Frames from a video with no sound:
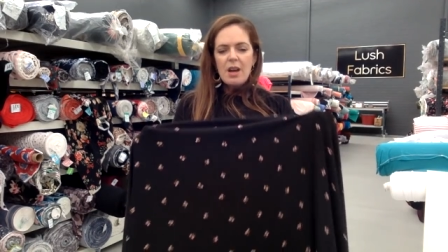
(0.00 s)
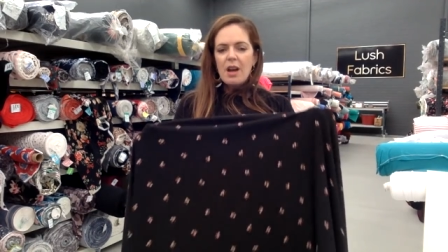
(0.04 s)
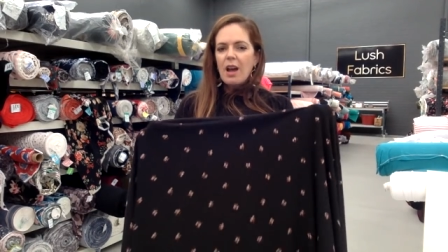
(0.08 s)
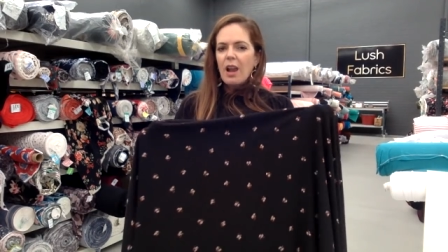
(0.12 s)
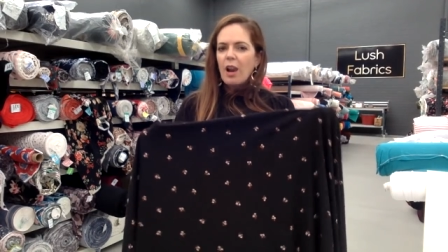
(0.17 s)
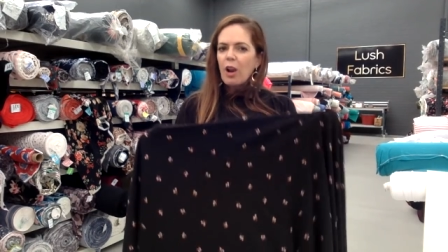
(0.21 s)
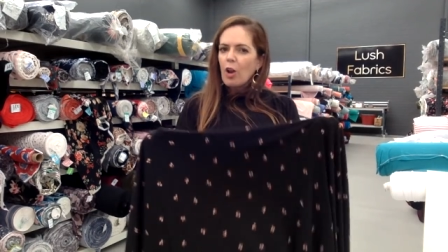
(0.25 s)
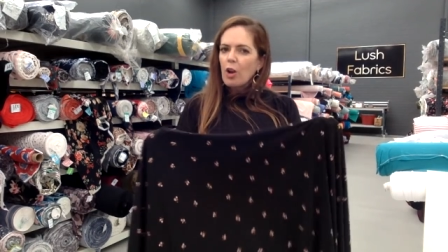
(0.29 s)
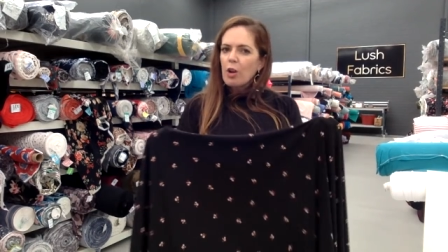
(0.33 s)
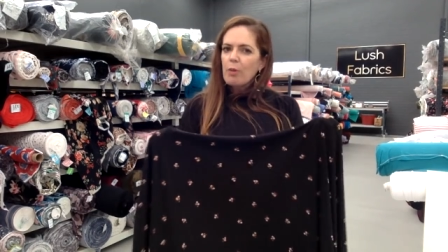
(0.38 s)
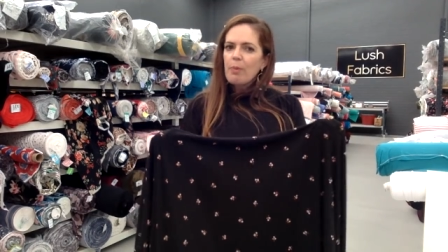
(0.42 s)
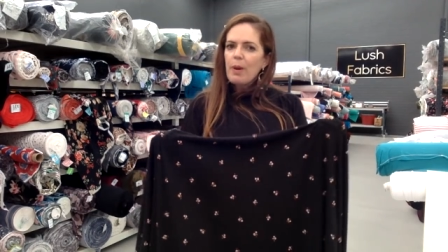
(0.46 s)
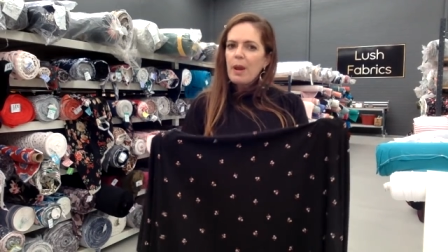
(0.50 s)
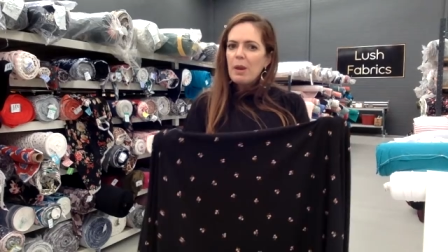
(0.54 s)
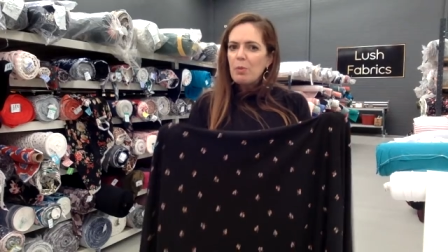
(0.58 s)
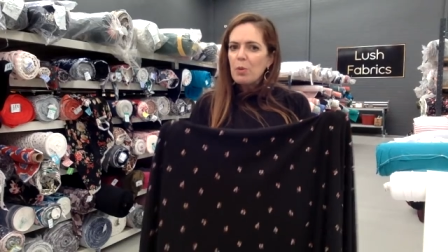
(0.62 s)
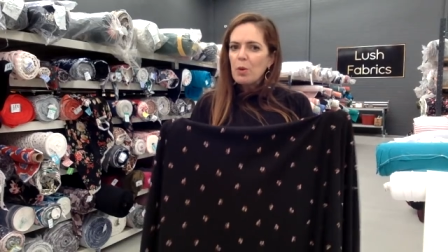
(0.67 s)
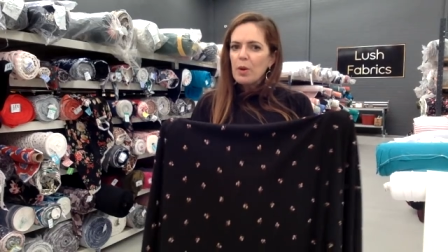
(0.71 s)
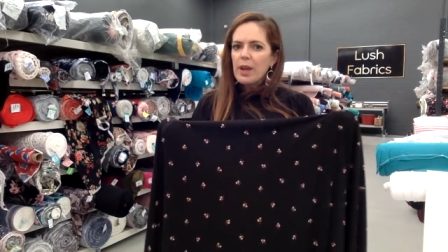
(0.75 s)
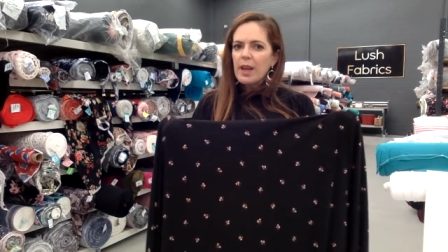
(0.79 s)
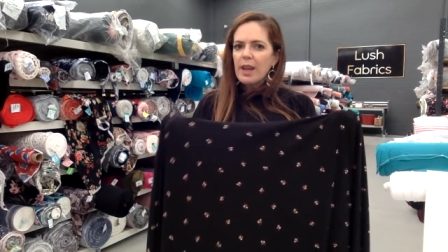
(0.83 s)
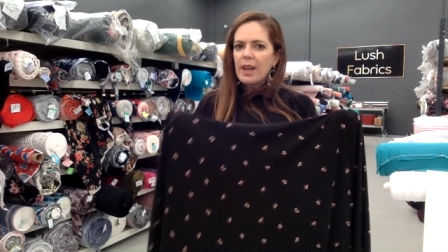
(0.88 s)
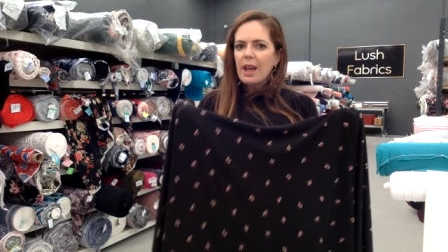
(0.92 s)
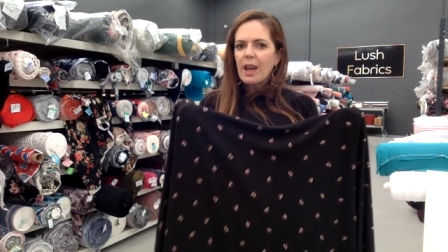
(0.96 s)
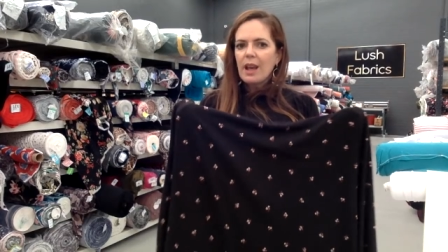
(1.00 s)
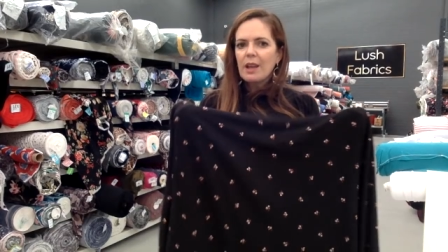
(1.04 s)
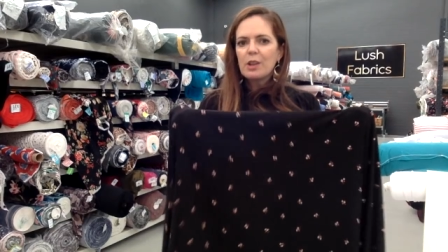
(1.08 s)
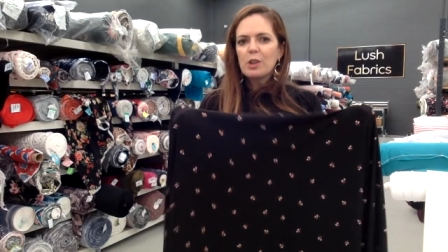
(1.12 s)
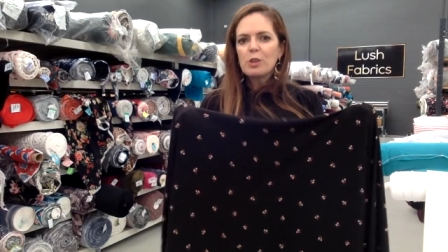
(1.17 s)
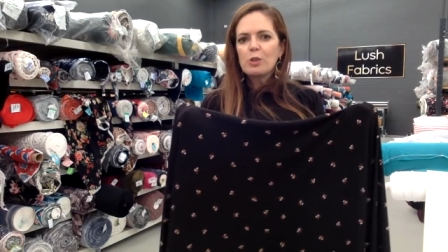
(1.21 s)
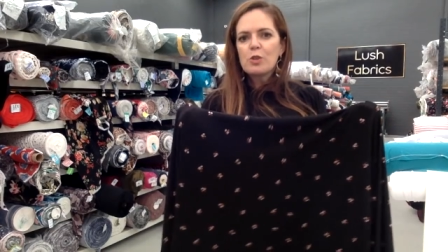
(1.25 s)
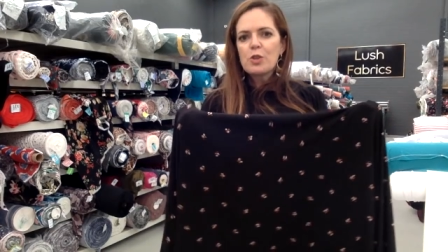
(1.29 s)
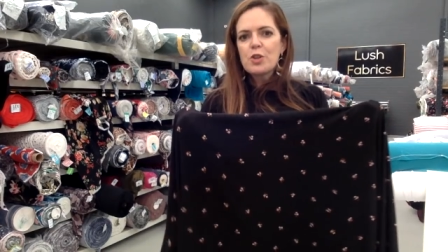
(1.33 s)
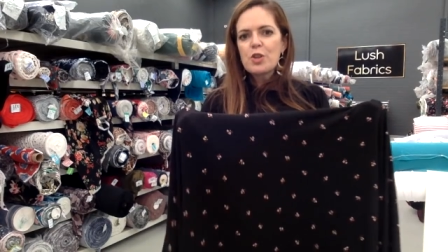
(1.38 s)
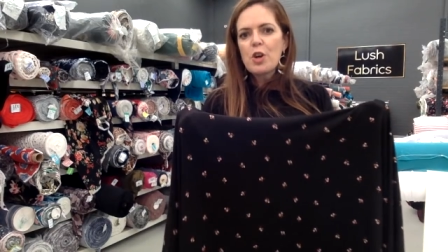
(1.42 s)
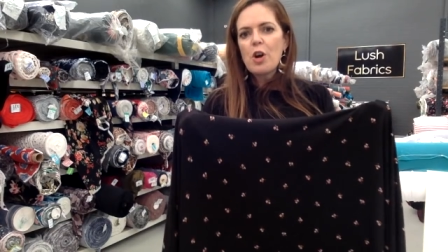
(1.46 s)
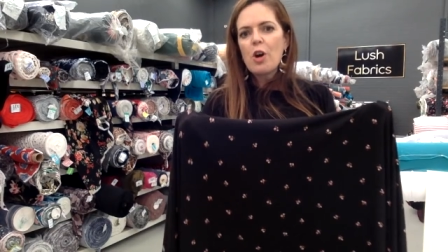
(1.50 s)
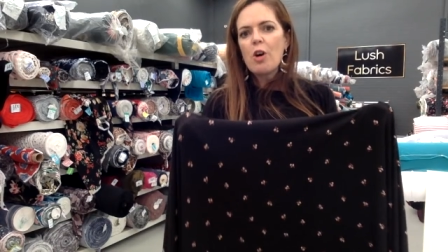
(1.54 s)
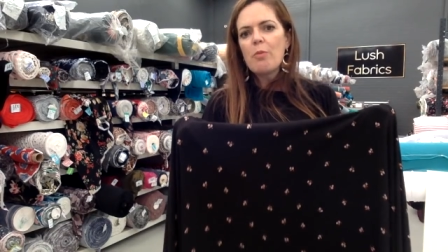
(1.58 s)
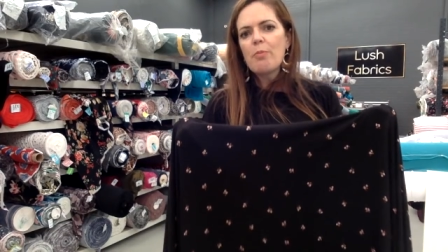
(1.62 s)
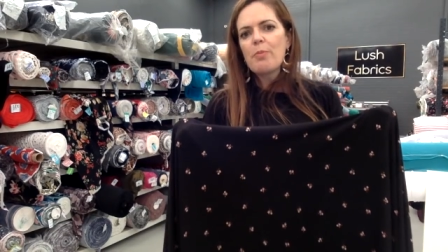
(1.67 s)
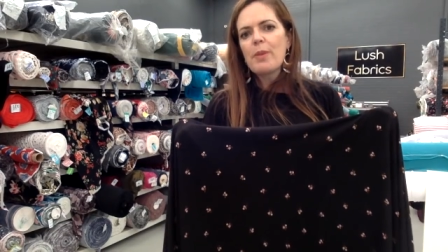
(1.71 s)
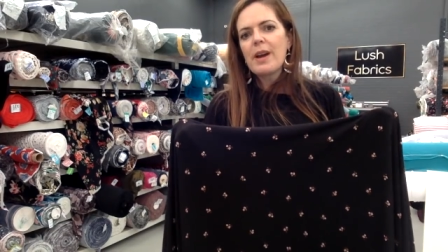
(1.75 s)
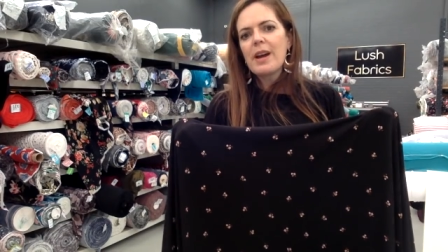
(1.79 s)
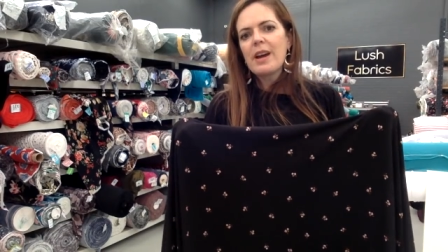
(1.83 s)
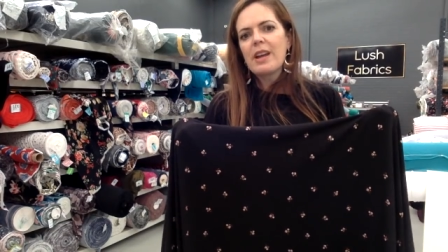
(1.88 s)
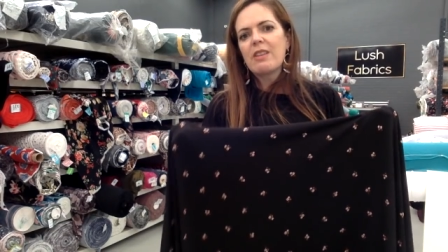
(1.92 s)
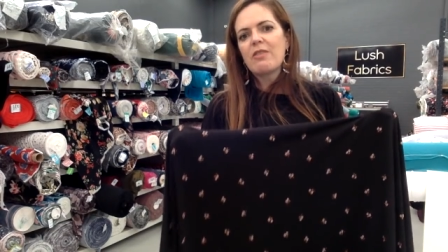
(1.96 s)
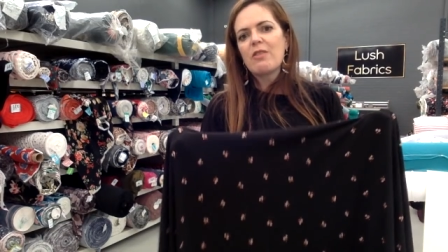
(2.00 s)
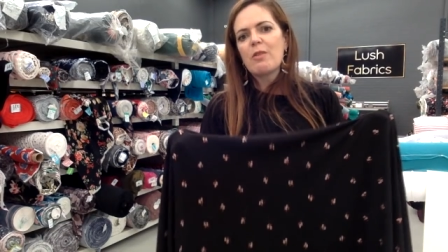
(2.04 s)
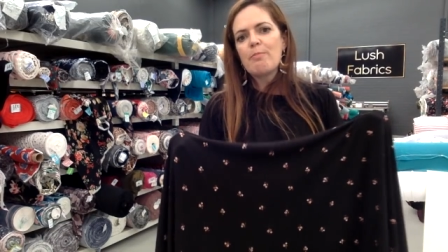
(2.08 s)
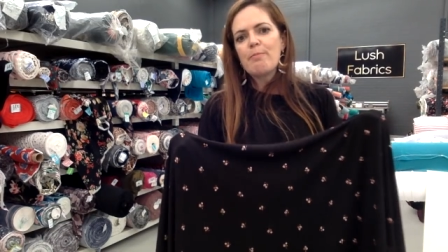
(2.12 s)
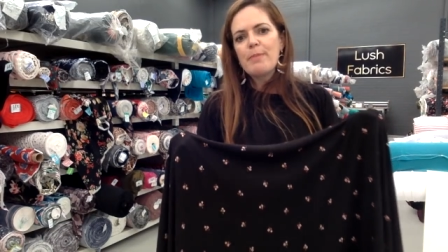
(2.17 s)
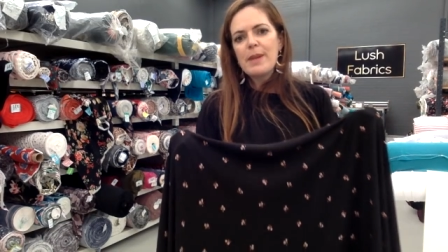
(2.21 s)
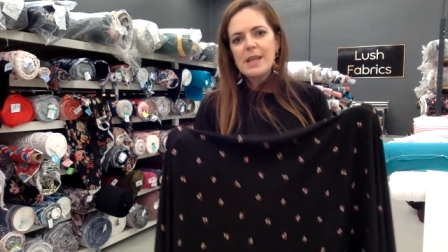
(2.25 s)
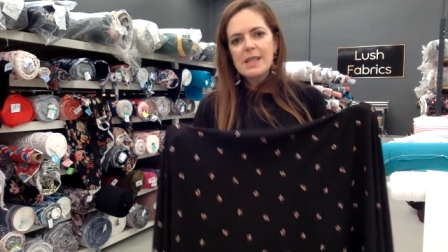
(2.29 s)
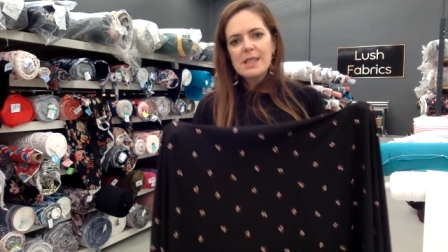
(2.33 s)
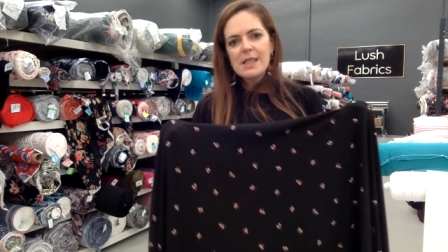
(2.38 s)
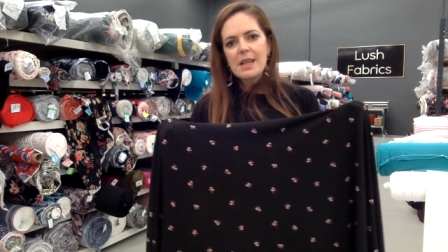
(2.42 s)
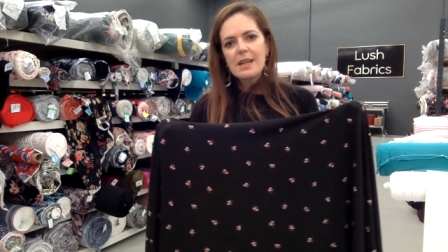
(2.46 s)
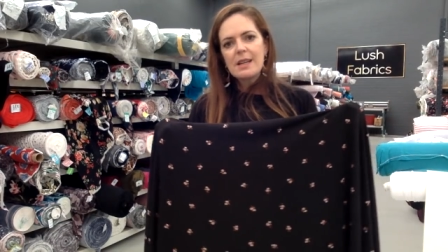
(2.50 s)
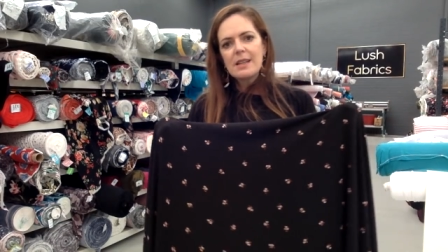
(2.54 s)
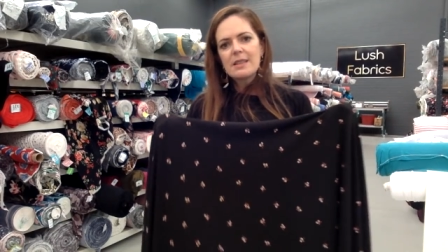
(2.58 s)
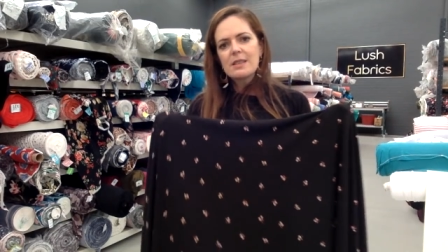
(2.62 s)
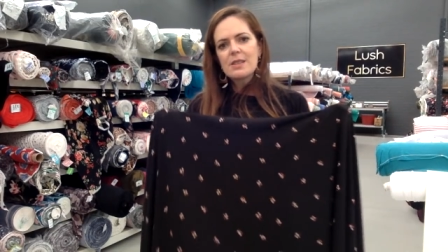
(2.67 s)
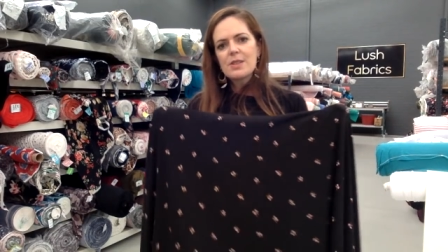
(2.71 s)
a lot of people can get a little top out of a metre.